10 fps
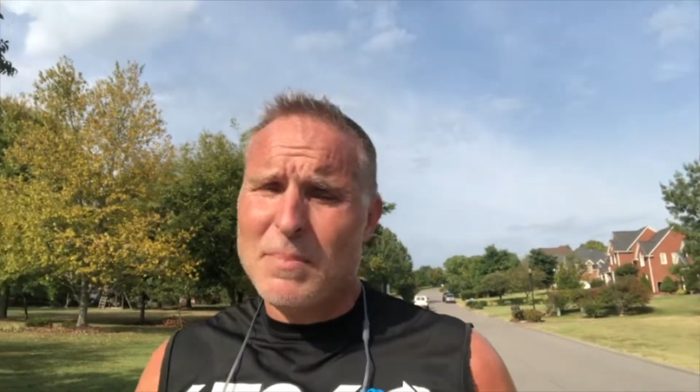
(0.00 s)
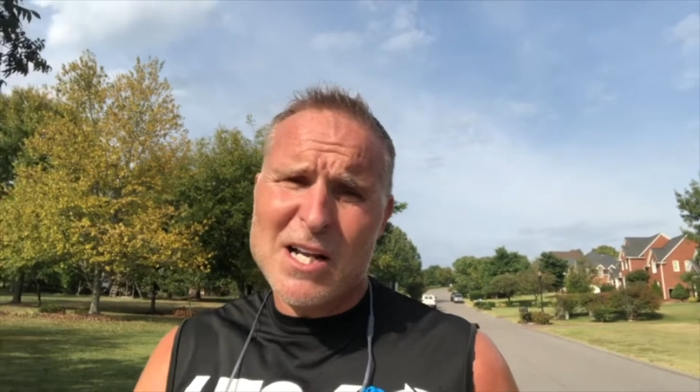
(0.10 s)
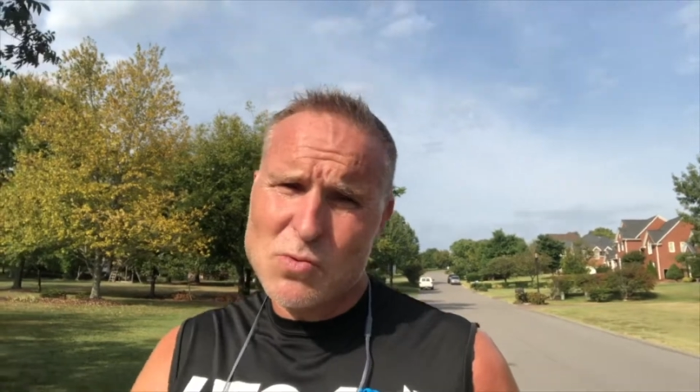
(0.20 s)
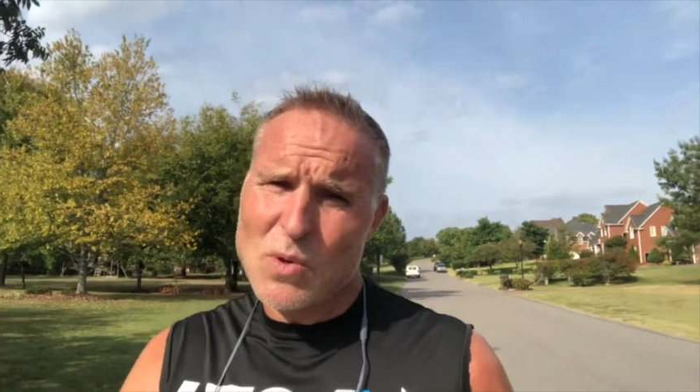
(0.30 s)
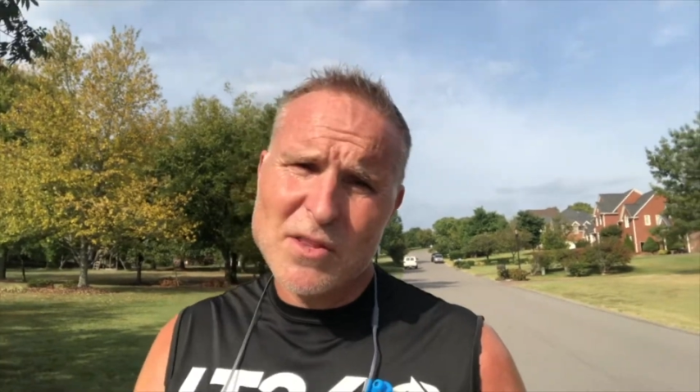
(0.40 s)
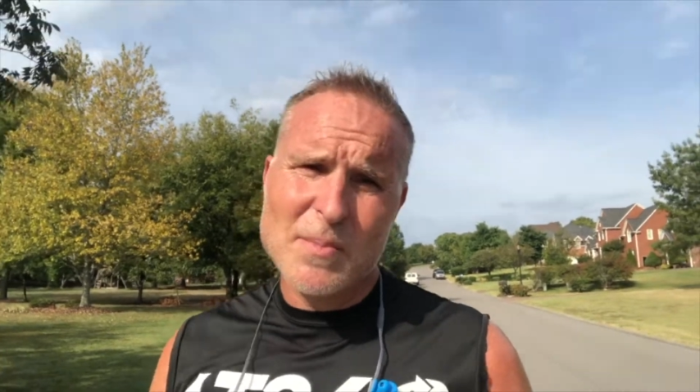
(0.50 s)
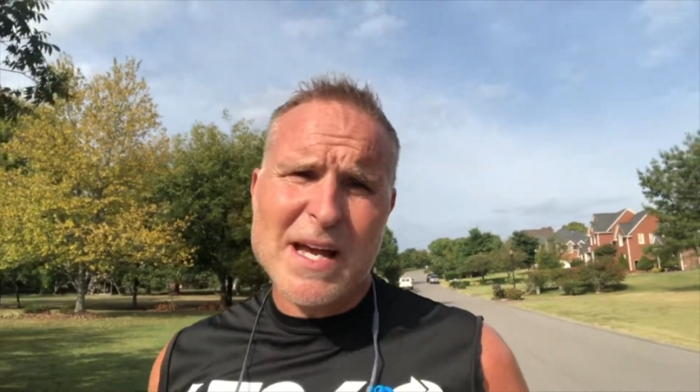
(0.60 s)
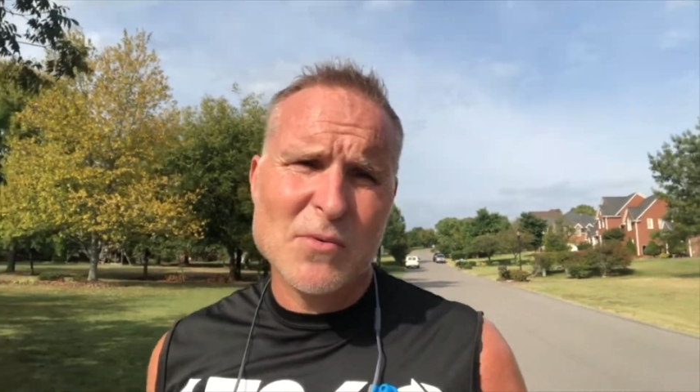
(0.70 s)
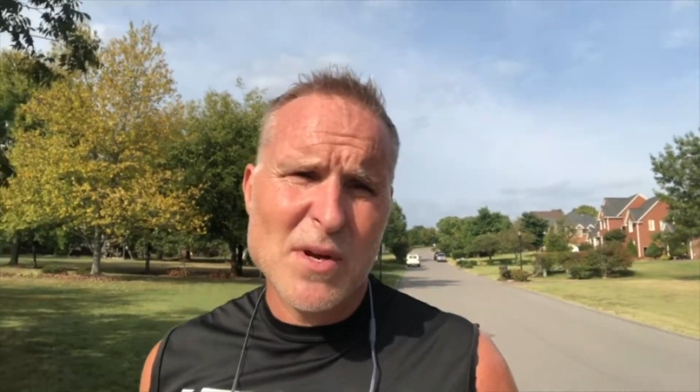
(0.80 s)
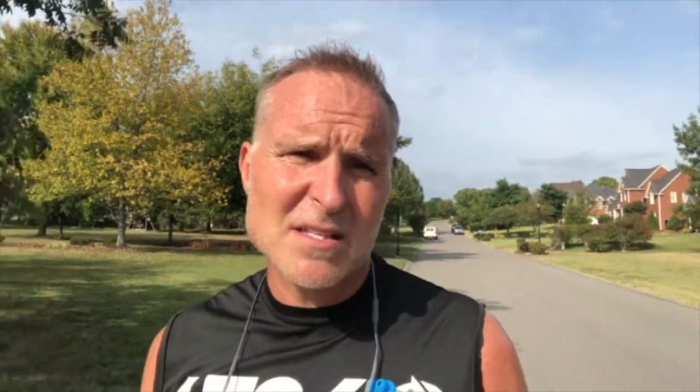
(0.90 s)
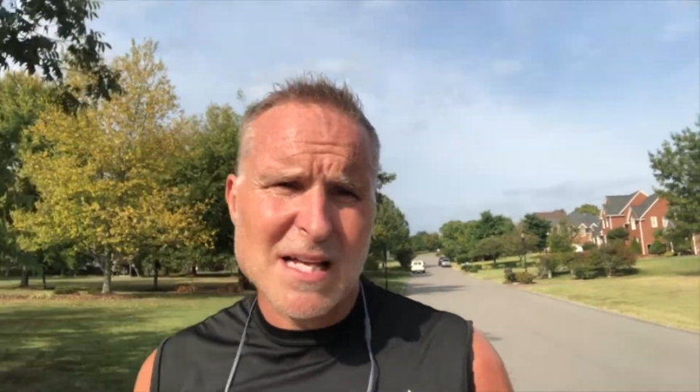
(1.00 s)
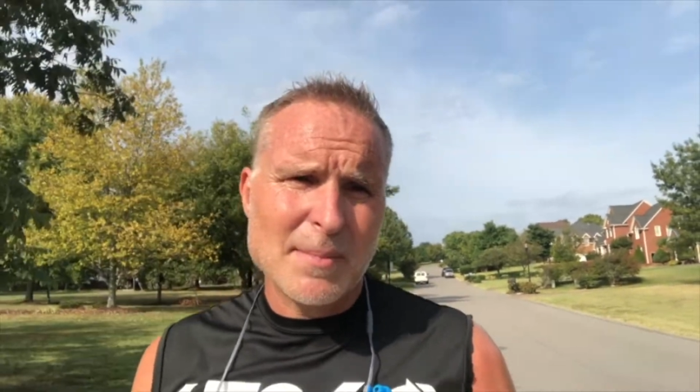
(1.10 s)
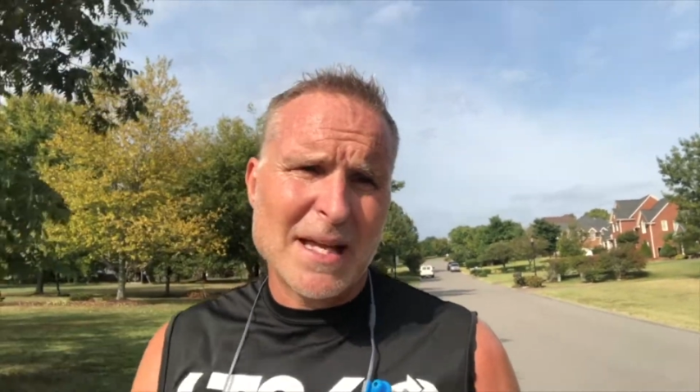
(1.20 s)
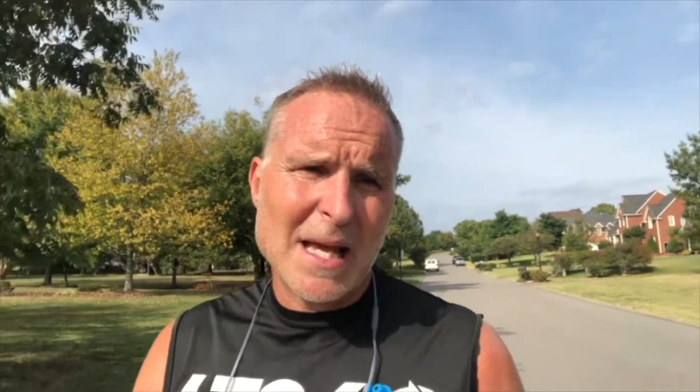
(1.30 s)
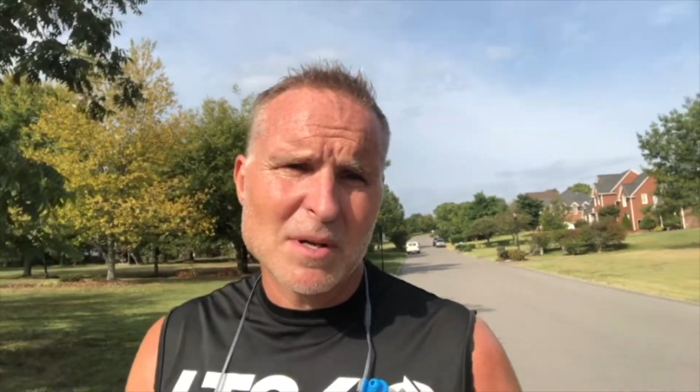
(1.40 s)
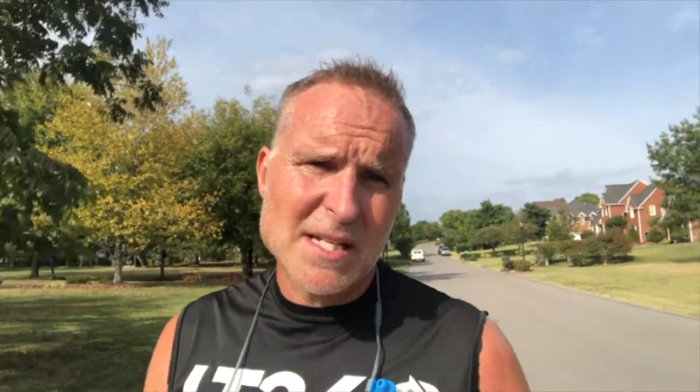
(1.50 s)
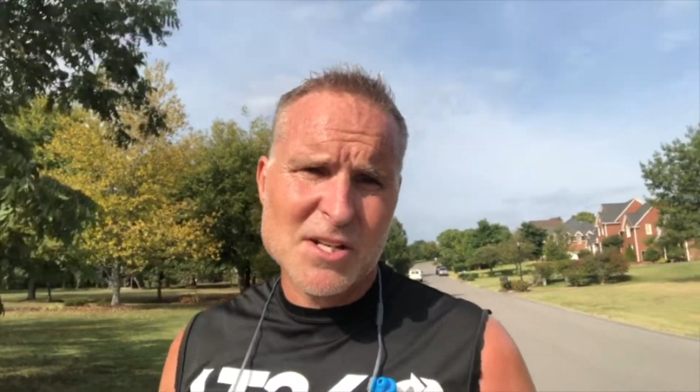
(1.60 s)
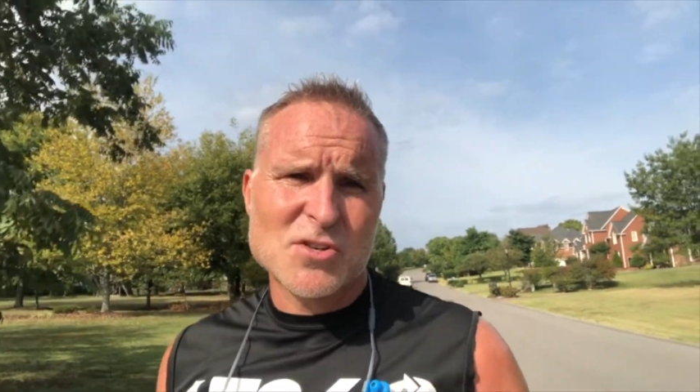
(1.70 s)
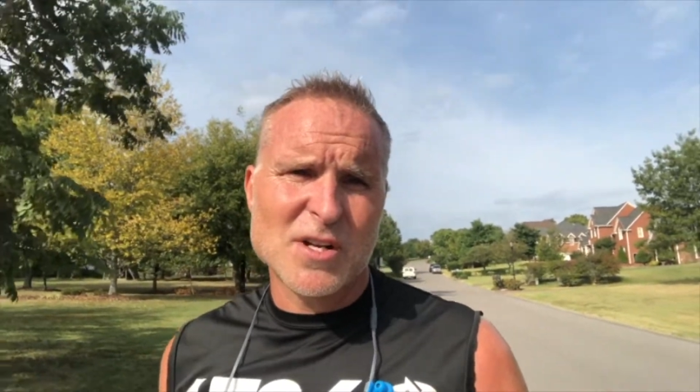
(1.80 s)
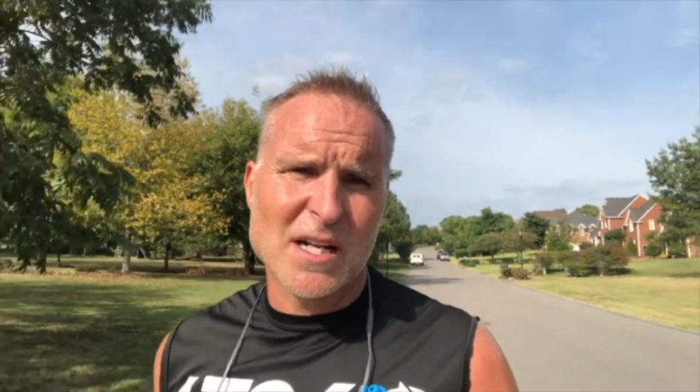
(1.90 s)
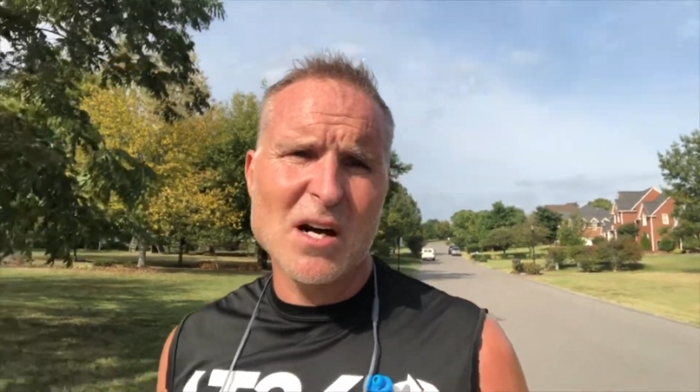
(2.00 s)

but it's one of the main reasons I became a teacher and a